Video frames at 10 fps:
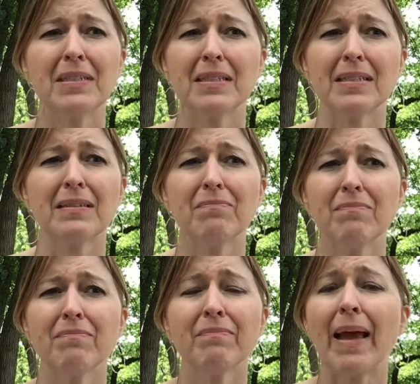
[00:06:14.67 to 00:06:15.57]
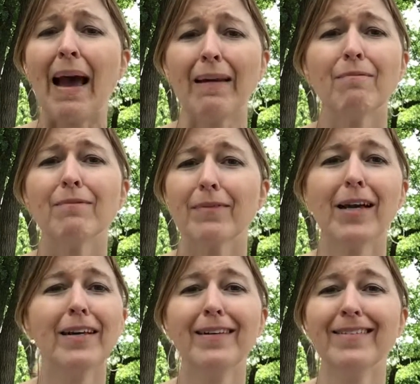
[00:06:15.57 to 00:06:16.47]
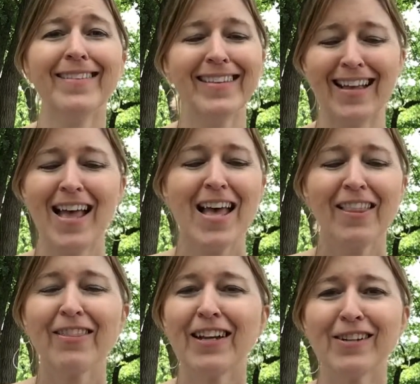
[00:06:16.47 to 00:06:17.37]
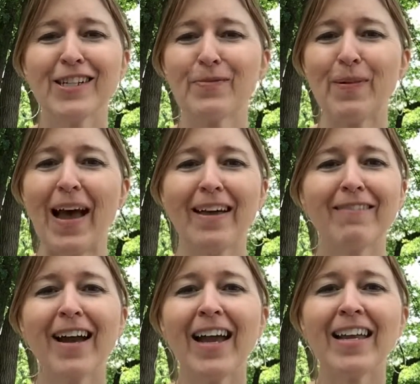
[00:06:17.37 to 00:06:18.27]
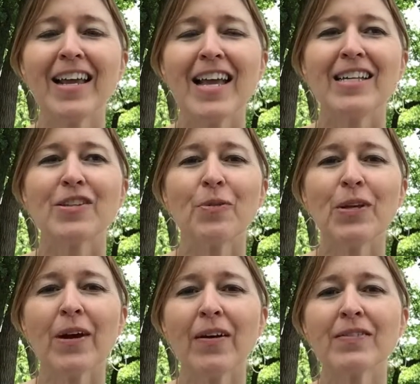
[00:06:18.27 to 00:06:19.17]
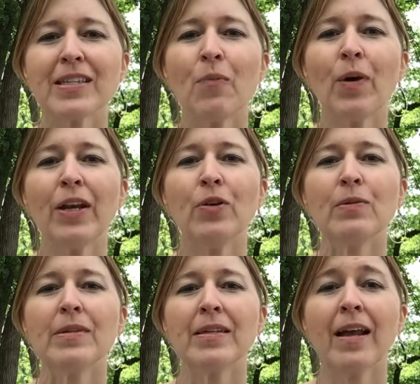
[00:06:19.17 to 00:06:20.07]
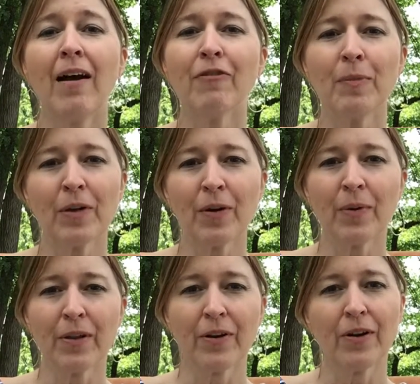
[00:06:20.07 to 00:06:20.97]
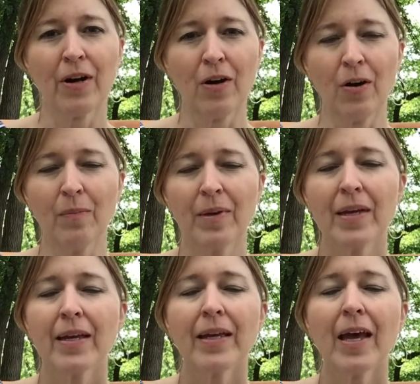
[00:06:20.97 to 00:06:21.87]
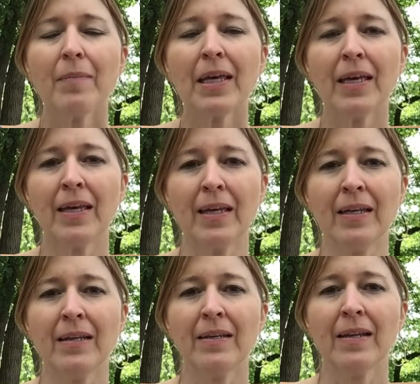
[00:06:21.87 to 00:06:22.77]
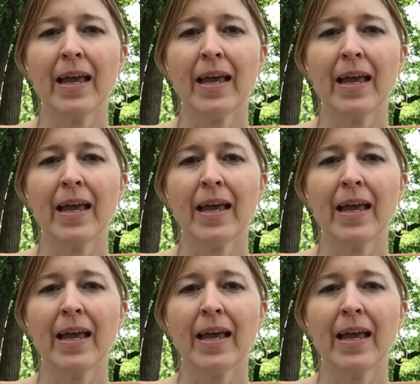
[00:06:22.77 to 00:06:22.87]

just bad. They're just bad, right? So when you have someone who's not familiar with your home coming in